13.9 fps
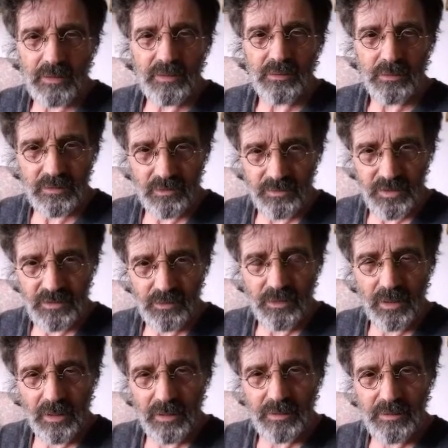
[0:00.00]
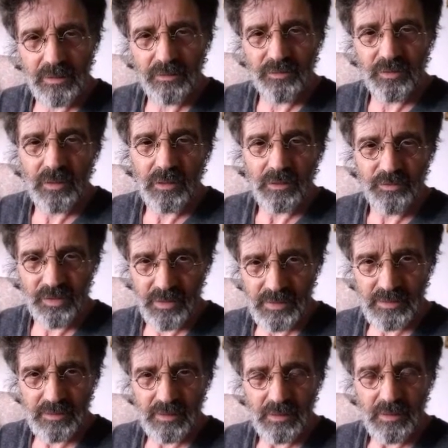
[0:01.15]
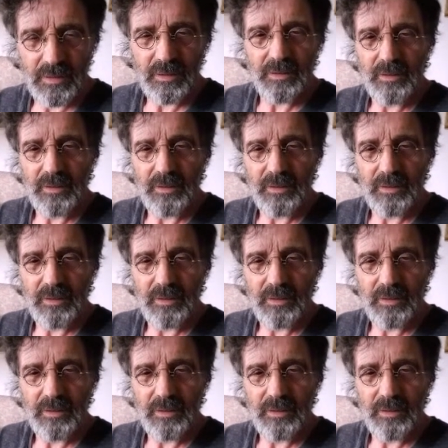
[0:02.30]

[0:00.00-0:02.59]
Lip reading: radio and be there hungry for news.